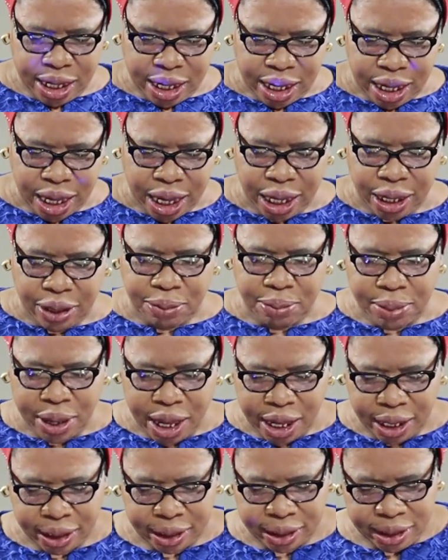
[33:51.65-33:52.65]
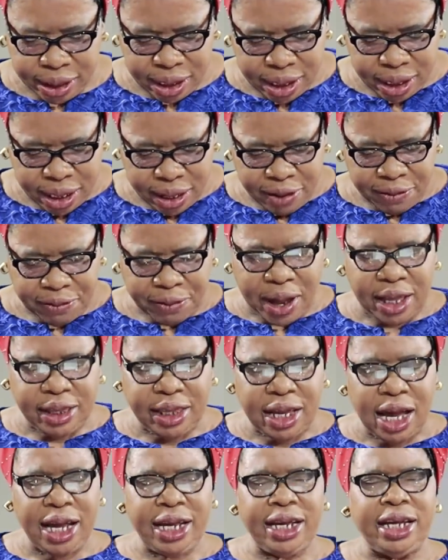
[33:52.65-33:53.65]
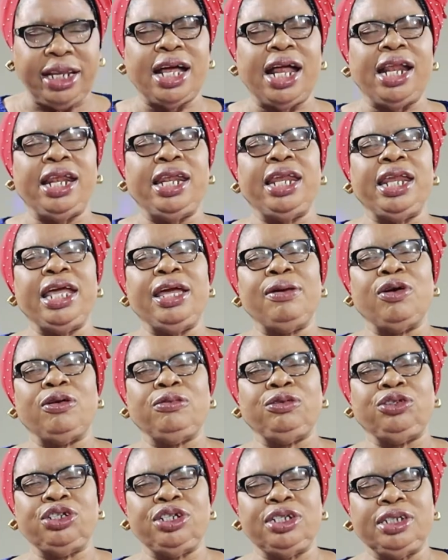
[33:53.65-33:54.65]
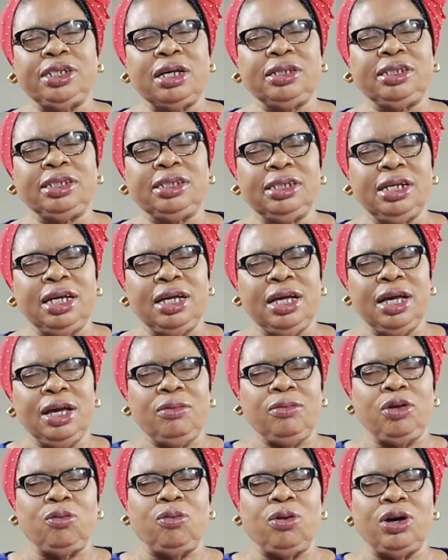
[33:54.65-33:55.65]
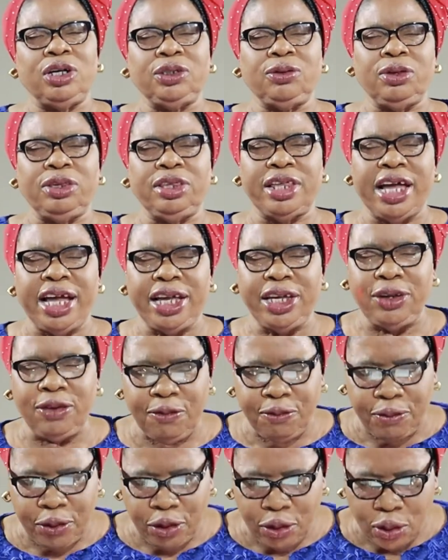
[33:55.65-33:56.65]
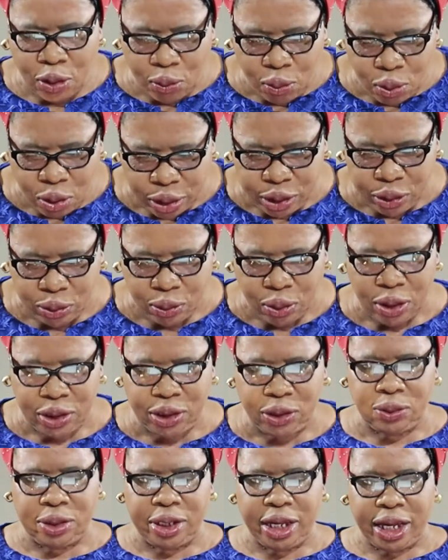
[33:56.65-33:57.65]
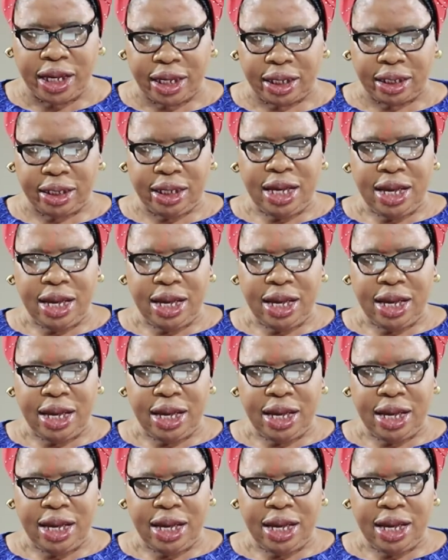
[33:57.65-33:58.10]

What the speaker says: Amen. Father, in the name of Jesus, we want to thank you for your word to us today.